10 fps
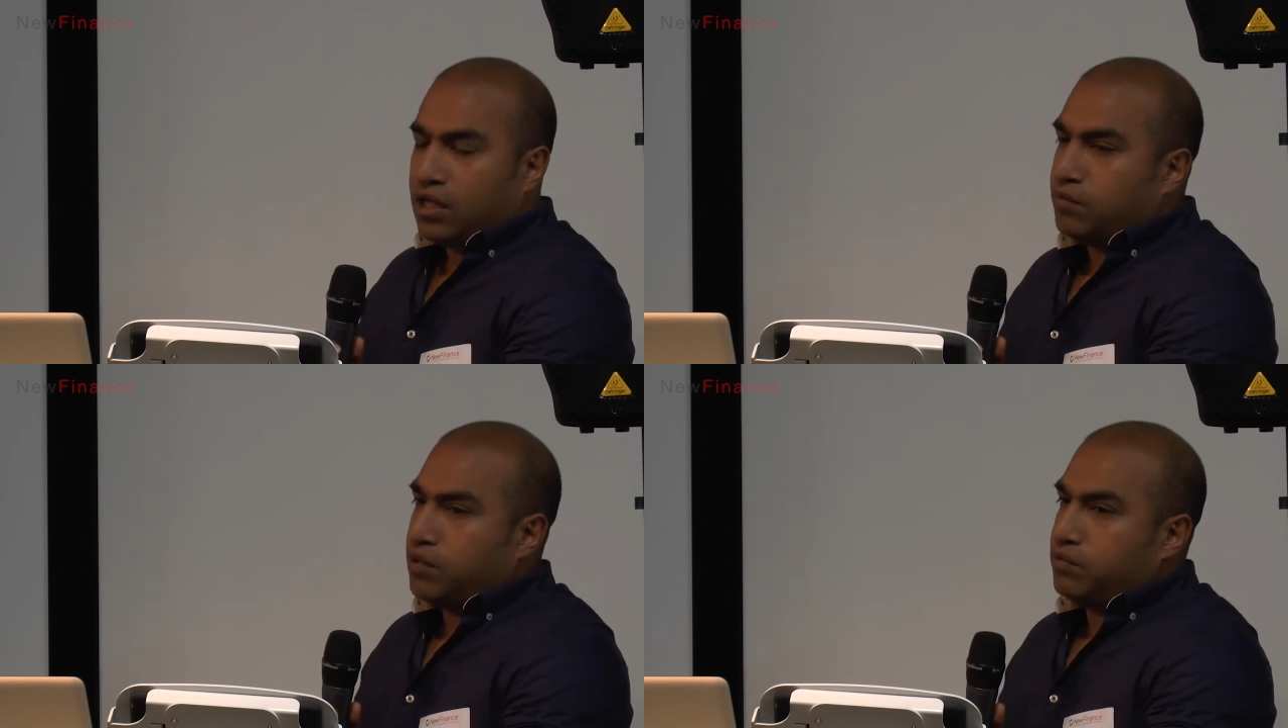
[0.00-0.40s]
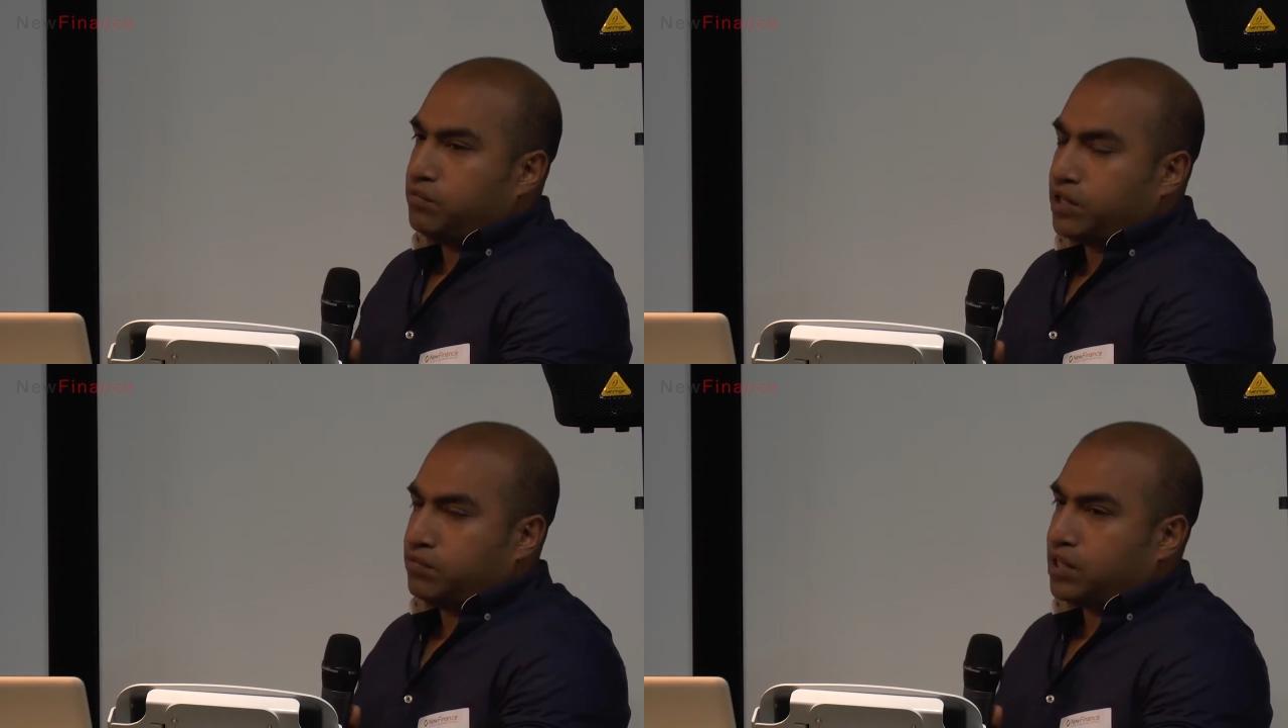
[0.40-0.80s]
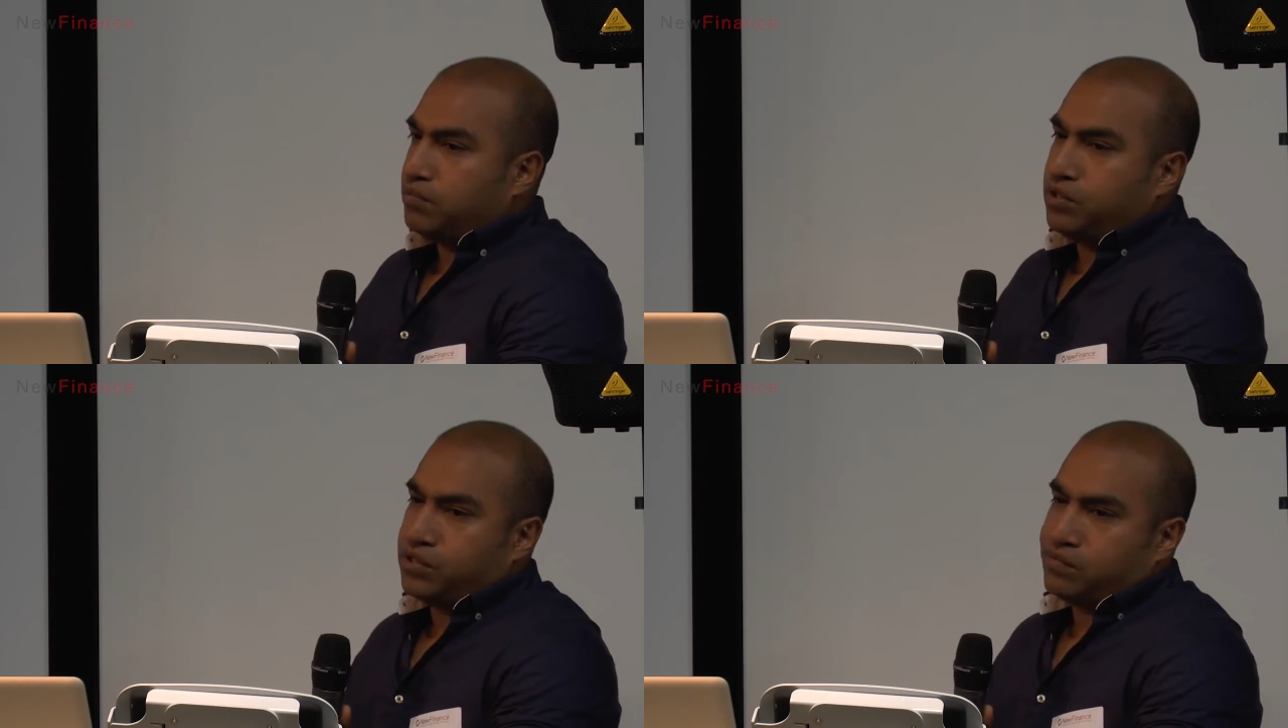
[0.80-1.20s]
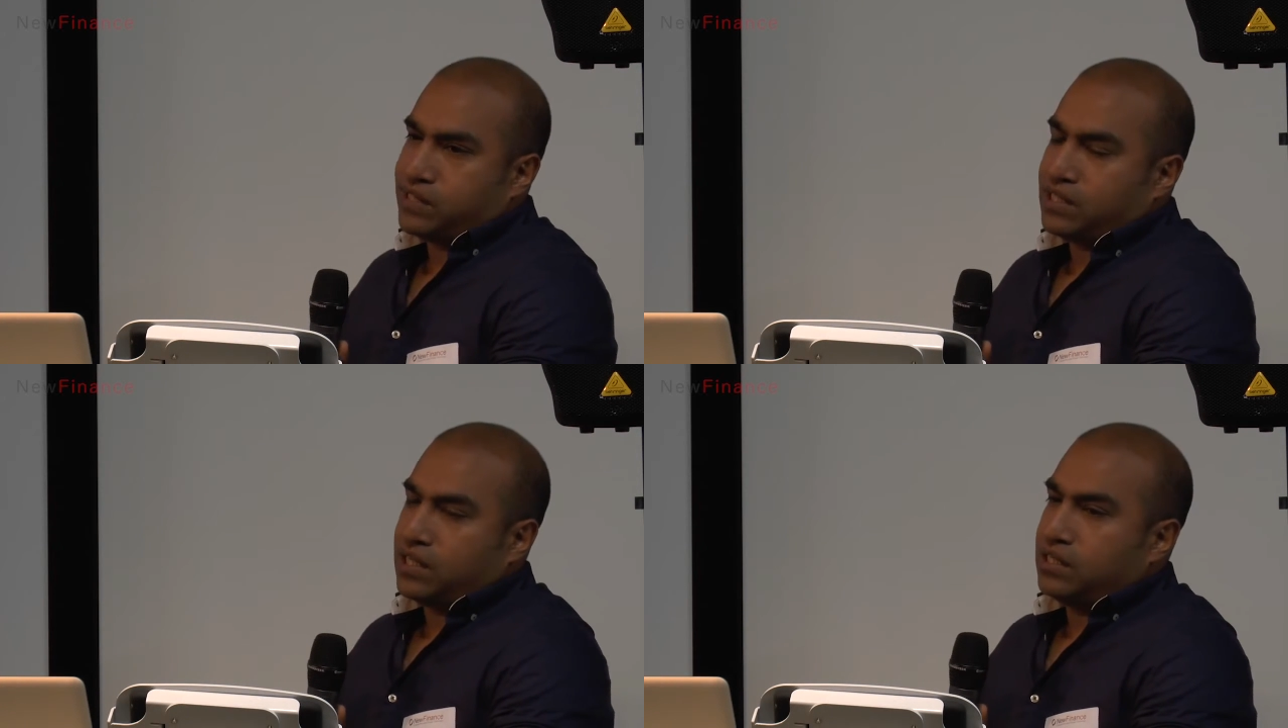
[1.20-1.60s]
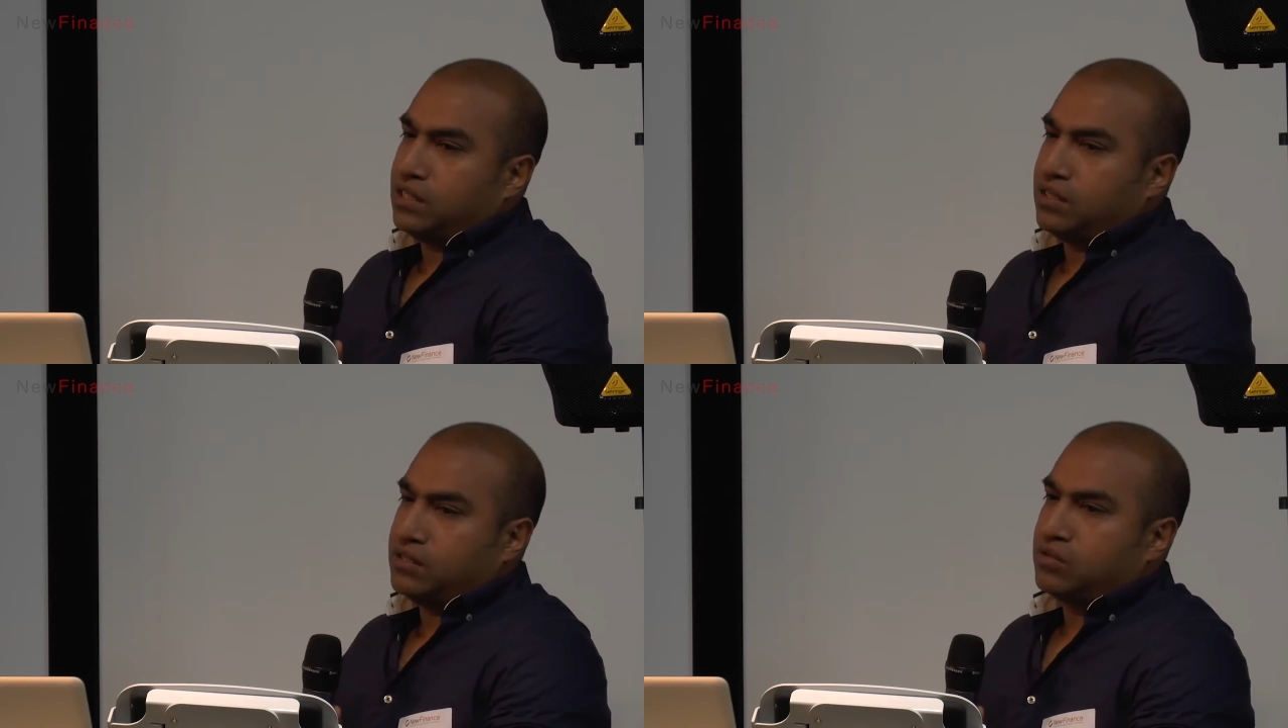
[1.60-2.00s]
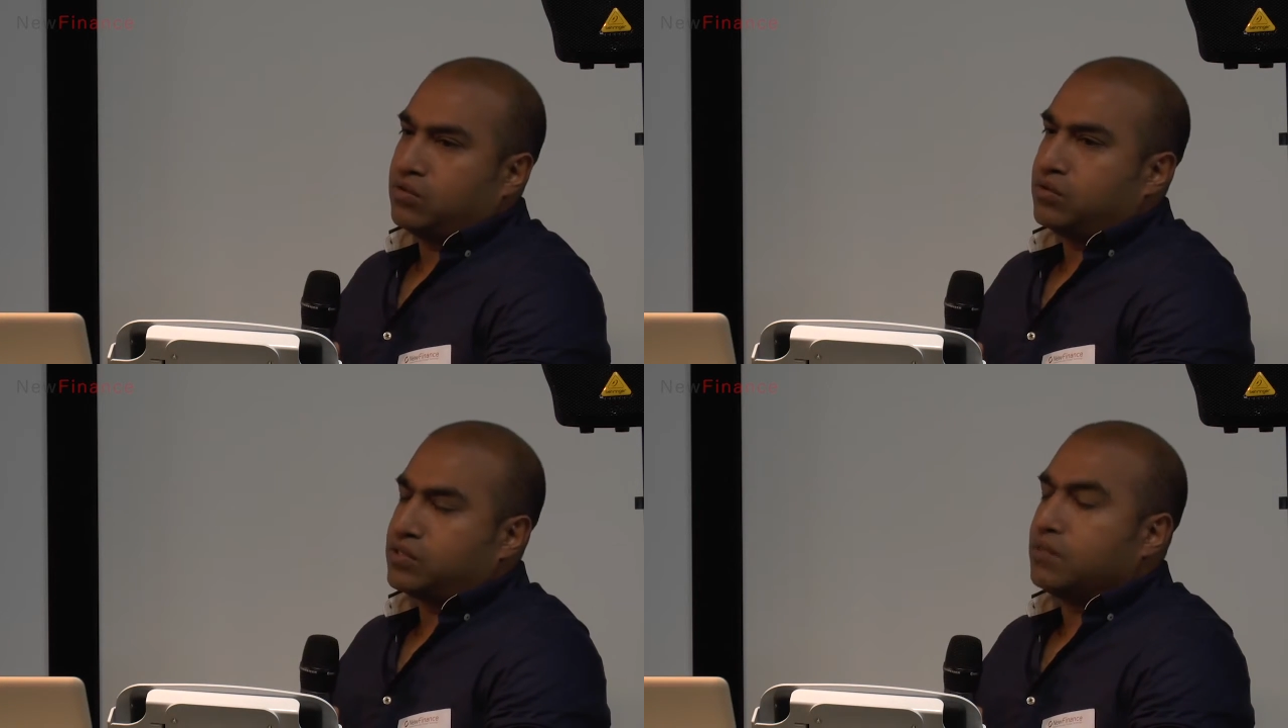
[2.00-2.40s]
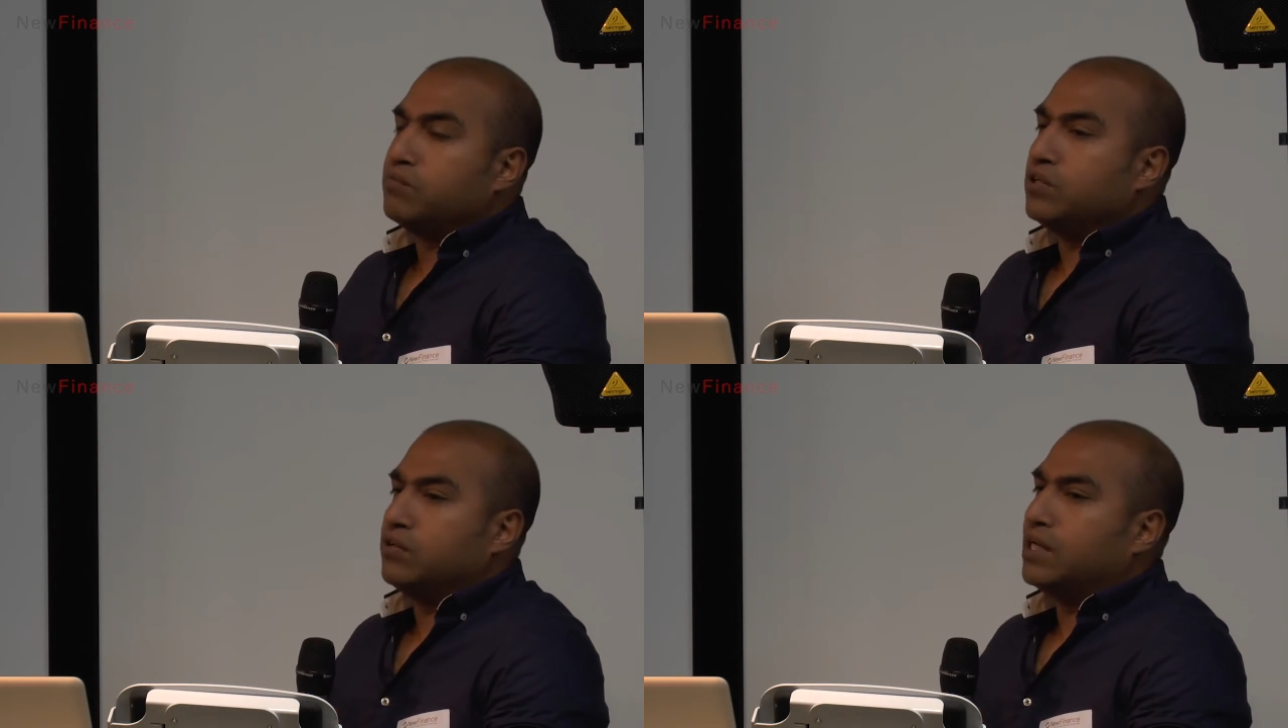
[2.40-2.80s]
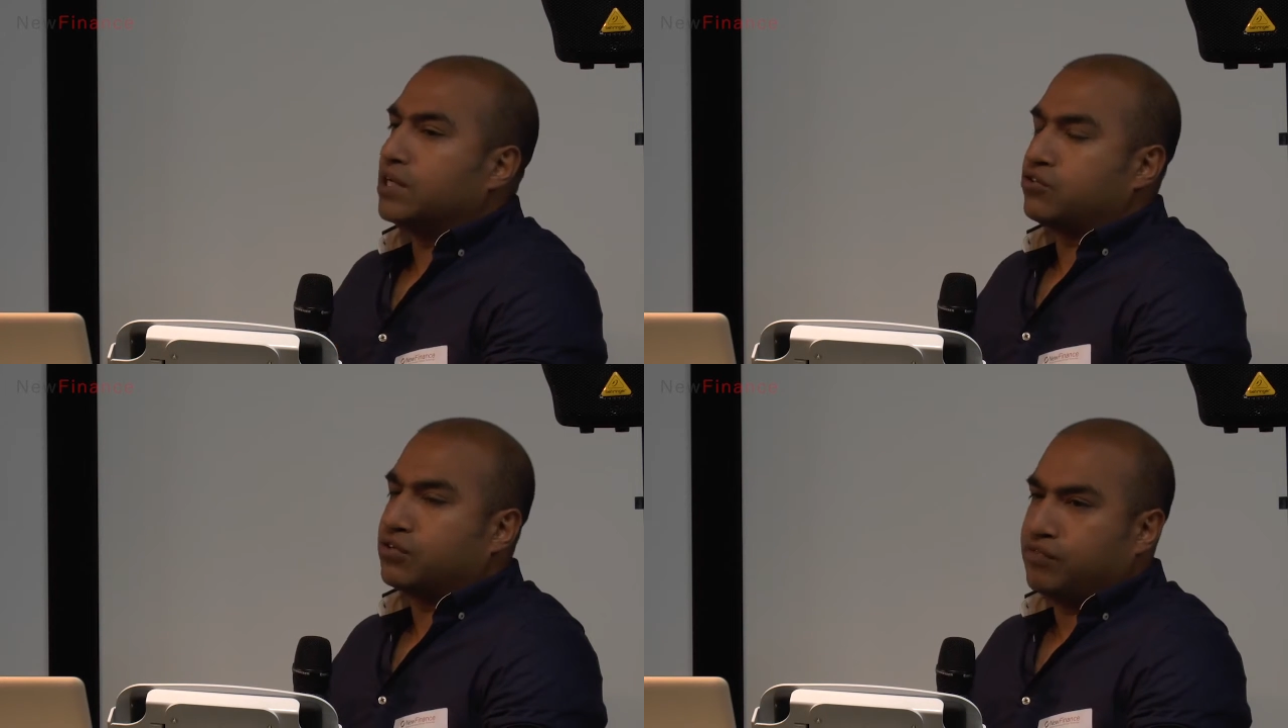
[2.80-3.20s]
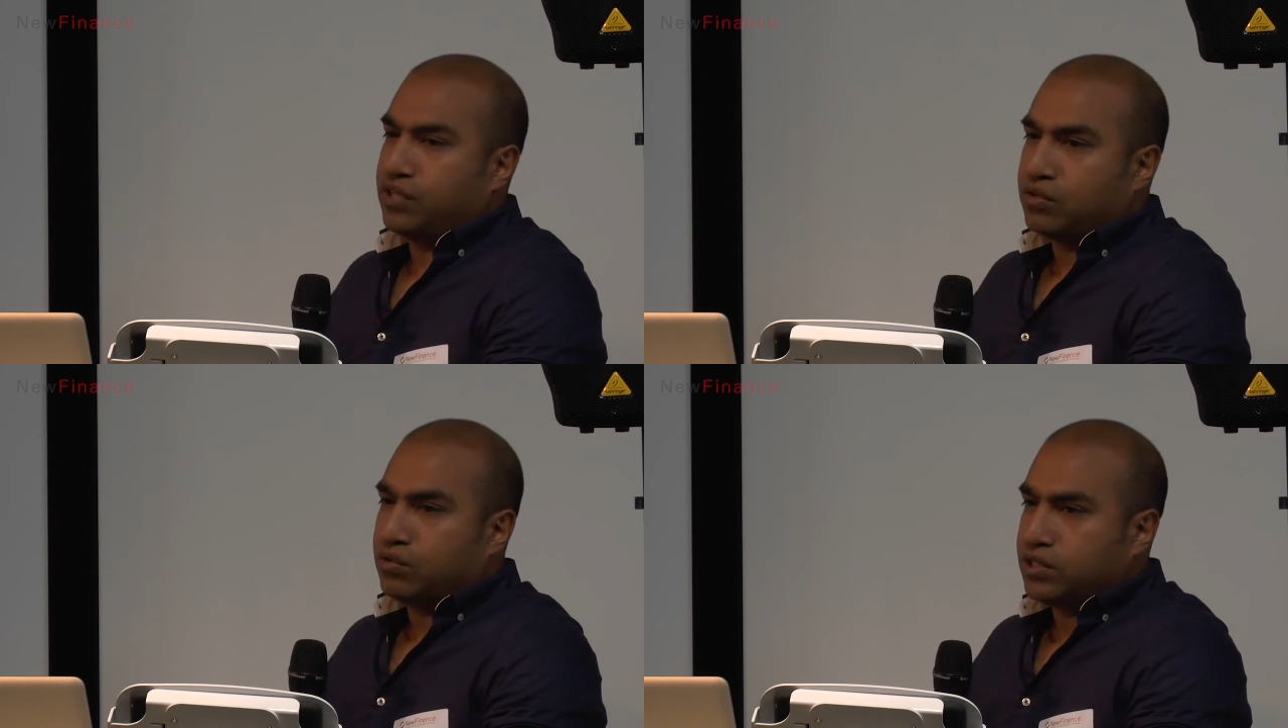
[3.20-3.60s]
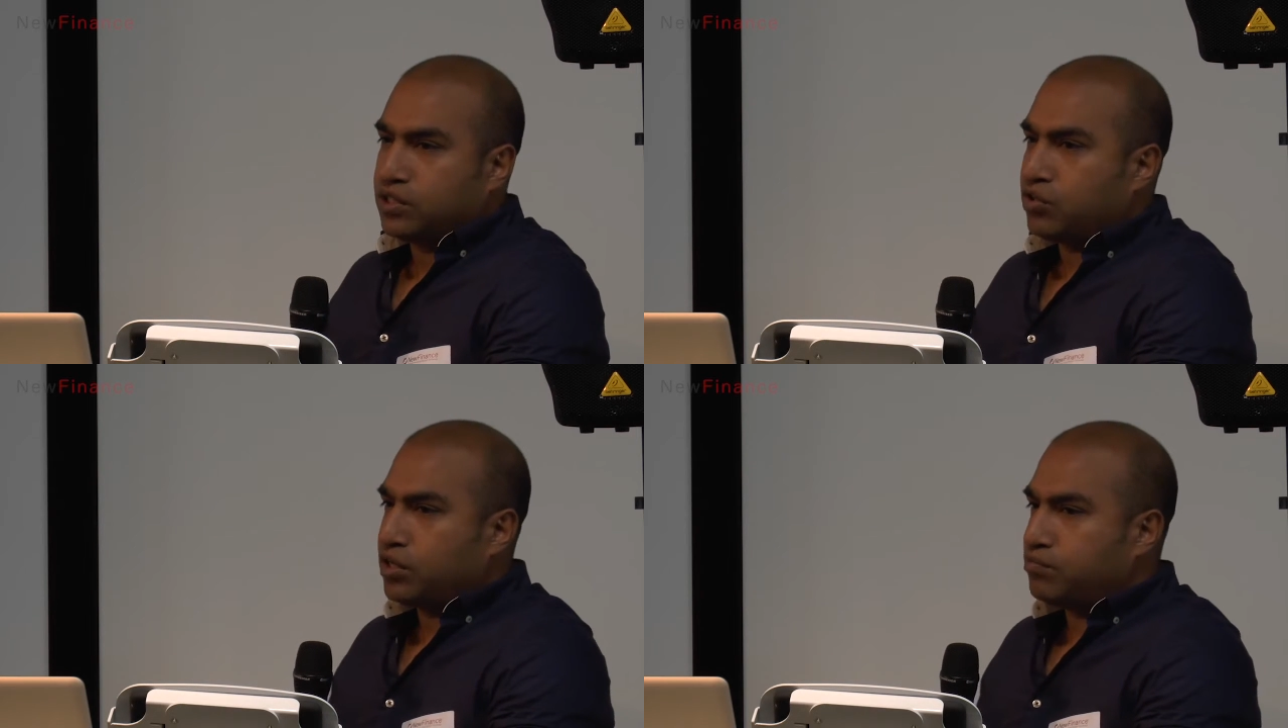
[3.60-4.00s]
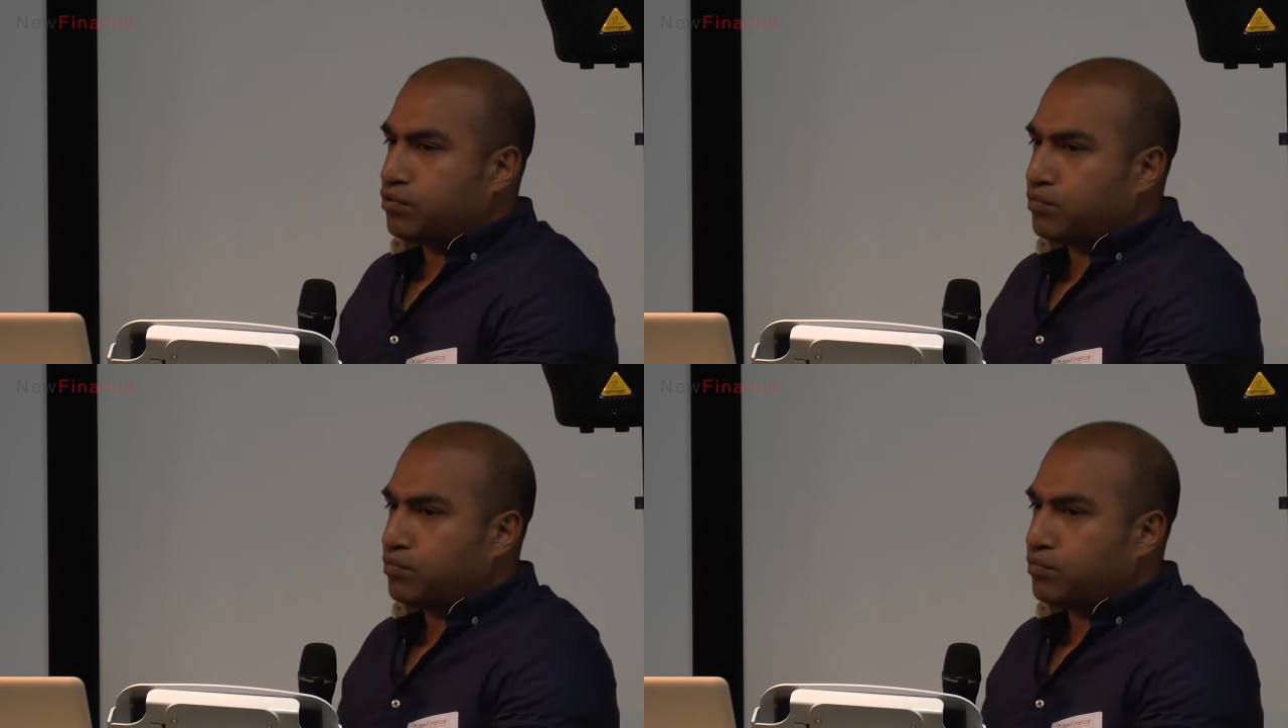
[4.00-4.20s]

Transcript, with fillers: uh, maybe BMWs, Mercedes, or some new electric vehicle they're trying to